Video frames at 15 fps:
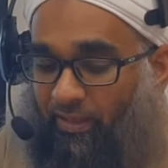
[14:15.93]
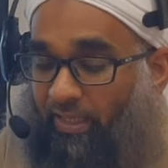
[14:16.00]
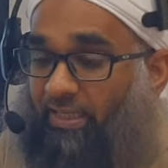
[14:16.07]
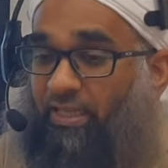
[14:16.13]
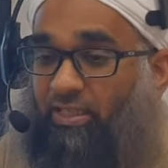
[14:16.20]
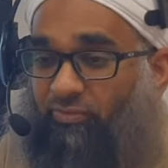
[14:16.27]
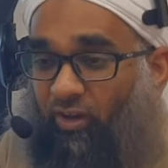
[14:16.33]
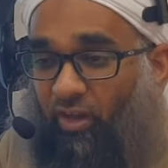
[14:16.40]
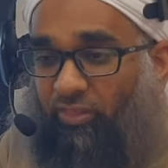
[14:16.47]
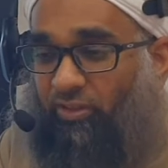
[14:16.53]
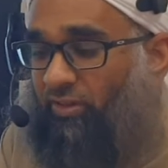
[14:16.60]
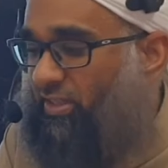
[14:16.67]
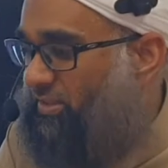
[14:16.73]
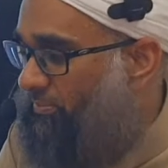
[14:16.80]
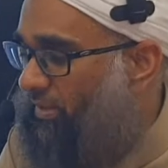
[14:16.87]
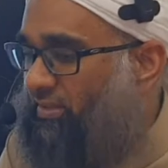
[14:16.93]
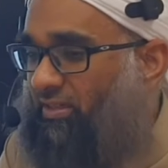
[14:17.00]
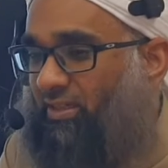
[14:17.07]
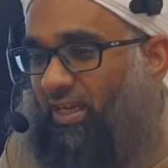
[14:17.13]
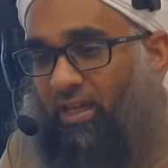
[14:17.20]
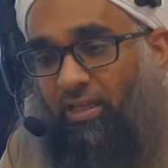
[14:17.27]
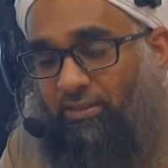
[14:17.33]
hit his father, his
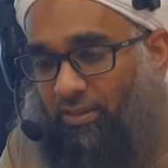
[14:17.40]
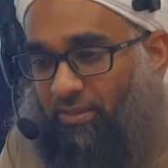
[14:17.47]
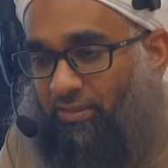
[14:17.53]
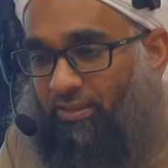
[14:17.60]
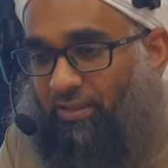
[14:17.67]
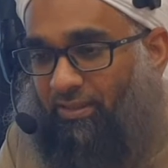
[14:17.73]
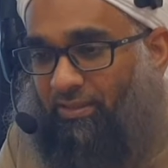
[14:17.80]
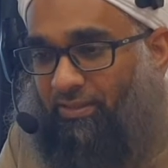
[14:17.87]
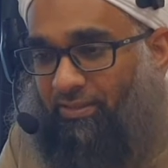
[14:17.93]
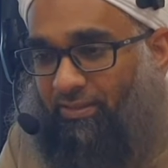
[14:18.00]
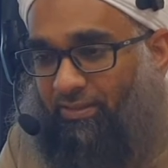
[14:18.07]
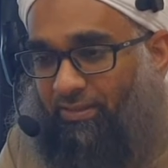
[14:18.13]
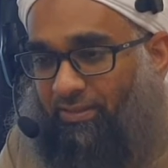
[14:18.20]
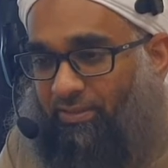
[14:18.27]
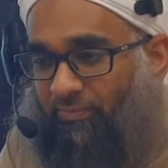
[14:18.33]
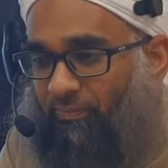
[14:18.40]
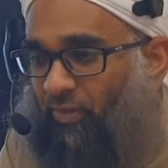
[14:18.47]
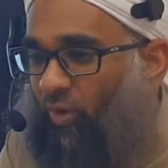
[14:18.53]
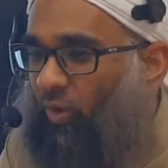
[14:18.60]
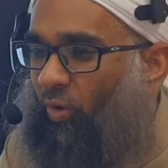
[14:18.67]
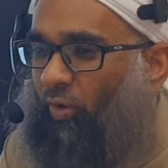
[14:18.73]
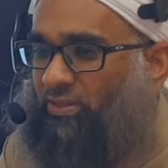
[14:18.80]
mother, la qaddar Allah.
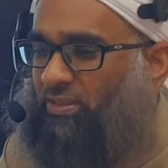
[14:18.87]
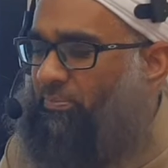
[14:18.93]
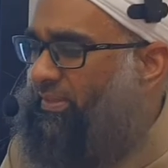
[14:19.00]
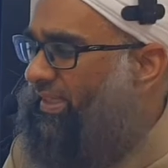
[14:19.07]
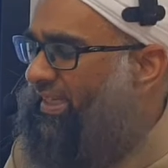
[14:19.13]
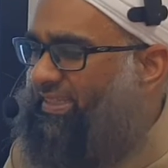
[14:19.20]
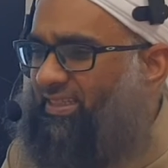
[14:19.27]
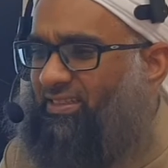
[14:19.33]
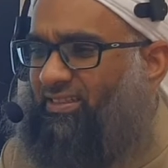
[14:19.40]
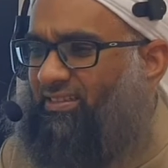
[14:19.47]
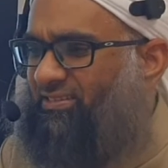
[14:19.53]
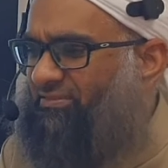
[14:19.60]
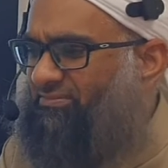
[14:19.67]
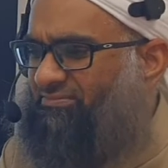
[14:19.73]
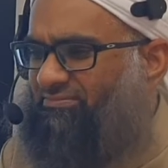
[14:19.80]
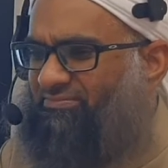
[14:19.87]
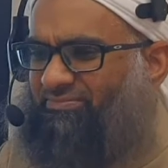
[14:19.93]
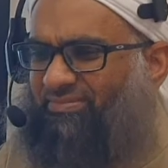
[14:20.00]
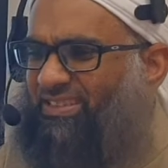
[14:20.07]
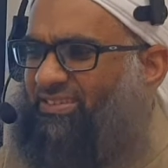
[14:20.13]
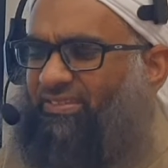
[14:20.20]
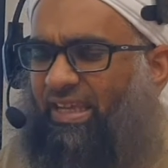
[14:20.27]
Or something, he then
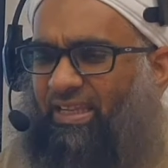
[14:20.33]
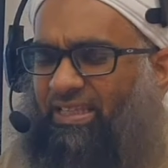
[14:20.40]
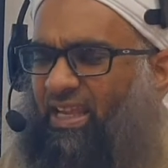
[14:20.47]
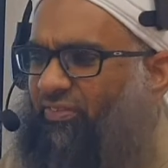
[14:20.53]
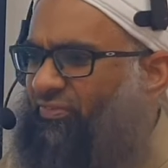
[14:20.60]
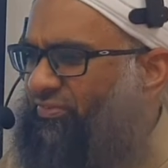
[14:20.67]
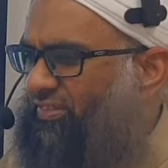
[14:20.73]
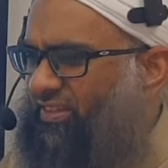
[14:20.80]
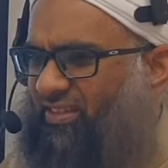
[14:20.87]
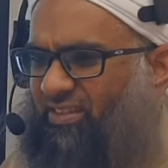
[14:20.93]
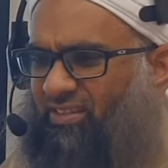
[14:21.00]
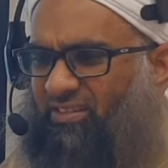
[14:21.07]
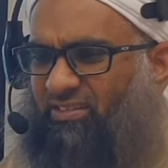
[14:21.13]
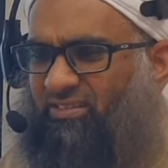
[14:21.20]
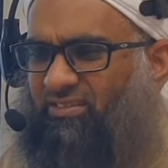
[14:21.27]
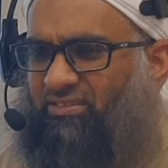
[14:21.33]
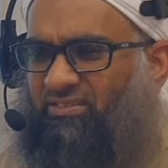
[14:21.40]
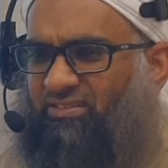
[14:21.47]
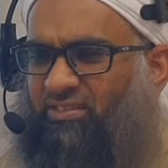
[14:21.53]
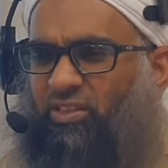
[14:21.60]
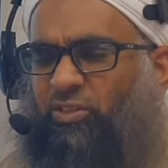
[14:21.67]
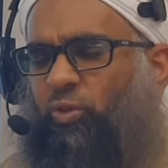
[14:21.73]
just like he left
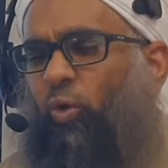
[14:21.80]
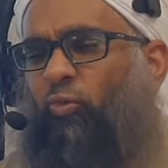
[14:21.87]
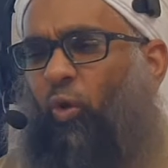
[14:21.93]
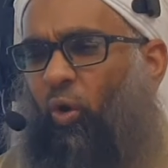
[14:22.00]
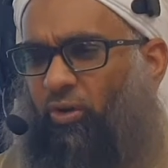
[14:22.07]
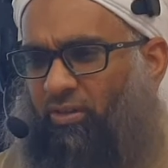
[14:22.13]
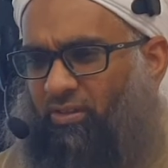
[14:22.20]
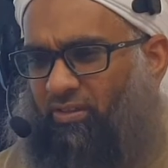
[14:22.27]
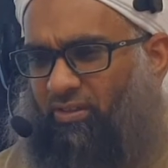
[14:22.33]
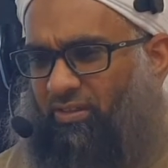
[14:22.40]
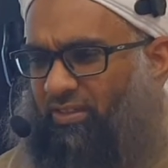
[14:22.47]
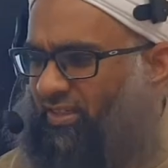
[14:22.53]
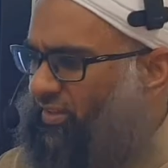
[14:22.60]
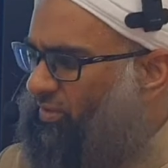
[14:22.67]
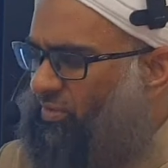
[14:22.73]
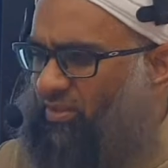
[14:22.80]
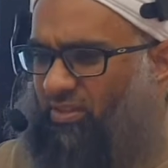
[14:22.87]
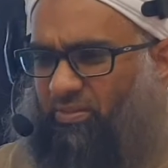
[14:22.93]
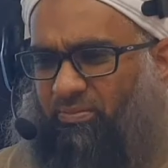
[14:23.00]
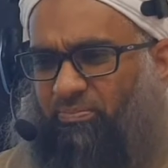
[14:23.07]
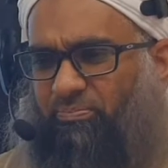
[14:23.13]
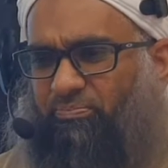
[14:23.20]
the stove on near to
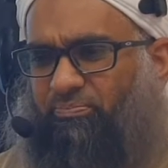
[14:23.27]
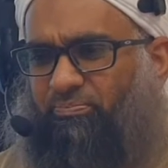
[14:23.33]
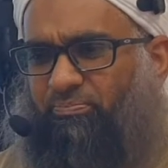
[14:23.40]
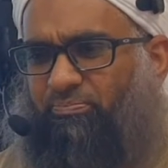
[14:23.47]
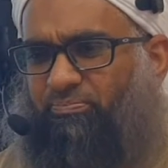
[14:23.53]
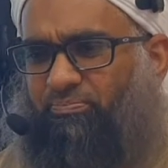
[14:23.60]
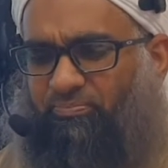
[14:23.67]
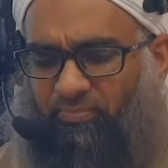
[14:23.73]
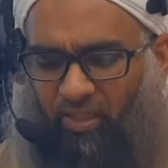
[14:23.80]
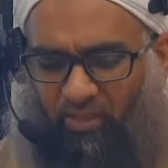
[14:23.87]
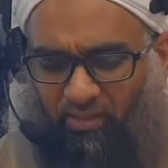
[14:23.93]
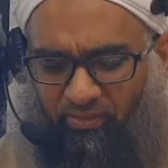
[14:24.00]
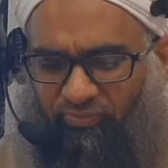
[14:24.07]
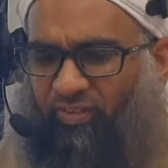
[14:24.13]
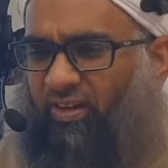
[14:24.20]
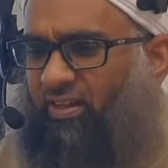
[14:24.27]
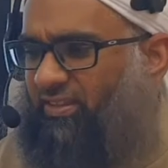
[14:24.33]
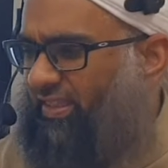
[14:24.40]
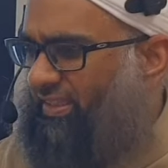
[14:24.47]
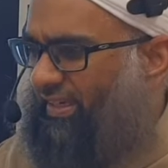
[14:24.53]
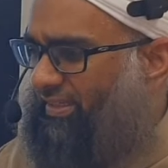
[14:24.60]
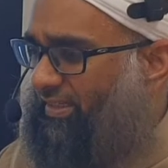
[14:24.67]
the
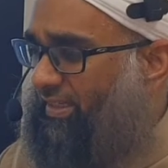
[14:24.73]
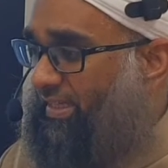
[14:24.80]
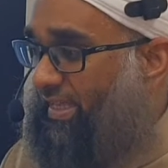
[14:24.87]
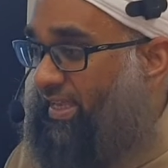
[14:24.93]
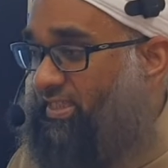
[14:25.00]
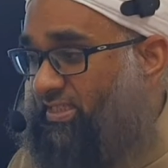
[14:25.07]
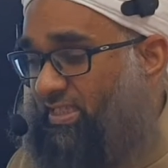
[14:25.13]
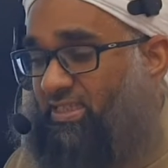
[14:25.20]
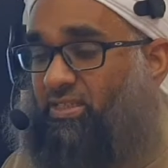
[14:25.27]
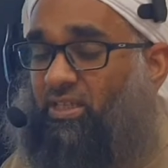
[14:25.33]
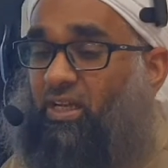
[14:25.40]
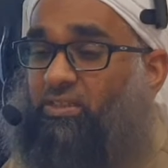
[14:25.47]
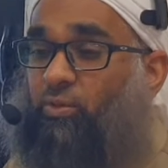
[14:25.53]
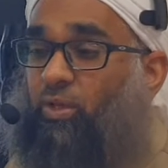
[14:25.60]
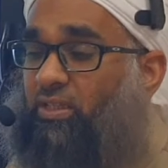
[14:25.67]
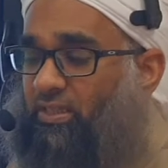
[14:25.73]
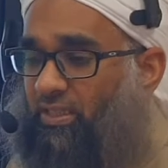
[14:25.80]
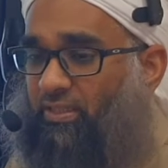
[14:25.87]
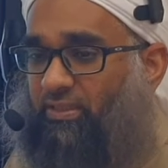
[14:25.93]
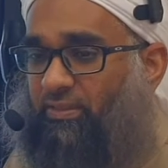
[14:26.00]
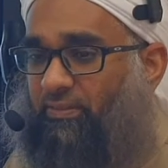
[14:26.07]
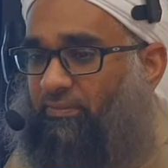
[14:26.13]
thing, and it says qatl
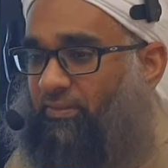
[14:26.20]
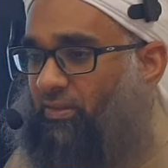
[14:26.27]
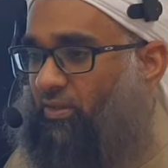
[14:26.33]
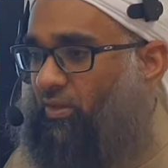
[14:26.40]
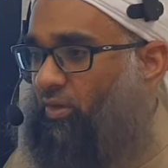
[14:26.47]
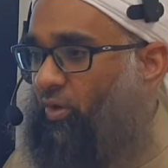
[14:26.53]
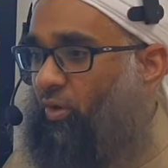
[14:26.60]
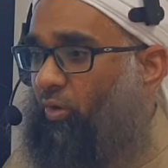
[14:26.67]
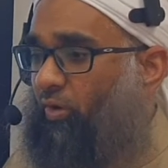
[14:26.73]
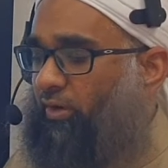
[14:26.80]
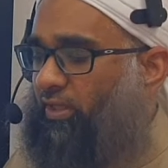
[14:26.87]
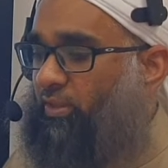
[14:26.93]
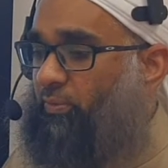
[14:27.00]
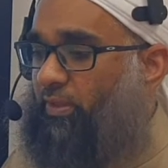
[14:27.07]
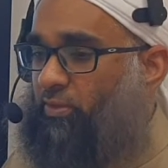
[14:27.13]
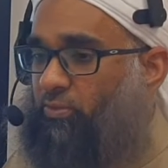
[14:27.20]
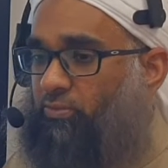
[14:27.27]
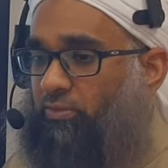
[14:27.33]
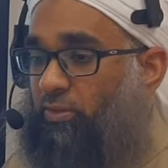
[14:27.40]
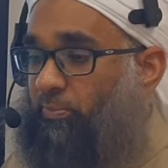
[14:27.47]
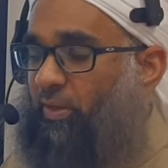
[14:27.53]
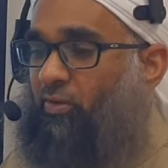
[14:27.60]
khata. Or he was
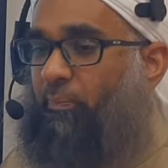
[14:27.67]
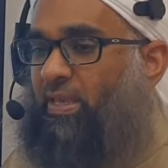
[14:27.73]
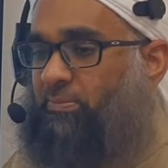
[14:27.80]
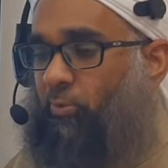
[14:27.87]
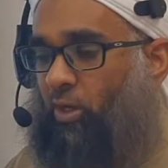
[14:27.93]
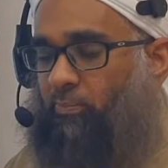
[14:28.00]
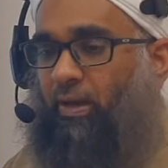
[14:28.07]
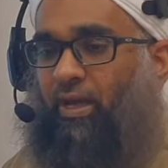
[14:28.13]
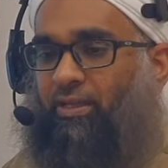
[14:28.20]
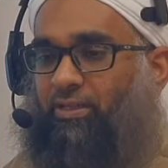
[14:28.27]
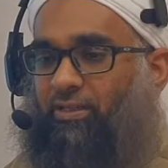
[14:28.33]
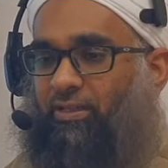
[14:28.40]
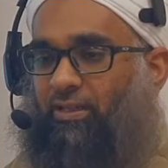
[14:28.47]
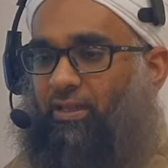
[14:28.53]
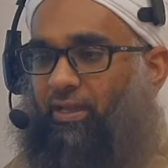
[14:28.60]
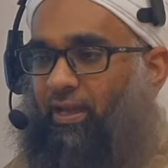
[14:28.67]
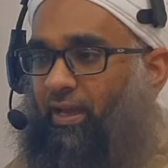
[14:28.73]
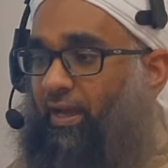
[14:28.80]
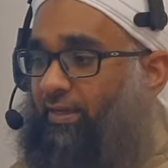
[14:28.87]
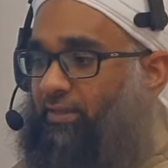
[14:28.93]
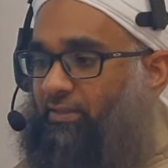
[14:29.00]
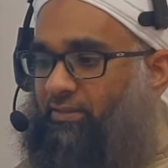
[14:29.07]
playing a baseball bat
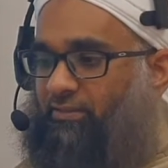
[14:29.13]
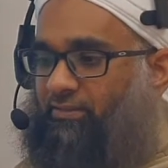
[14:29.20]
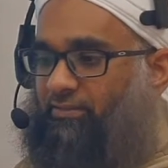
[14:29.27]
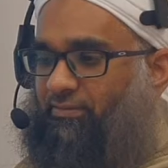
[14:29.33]
and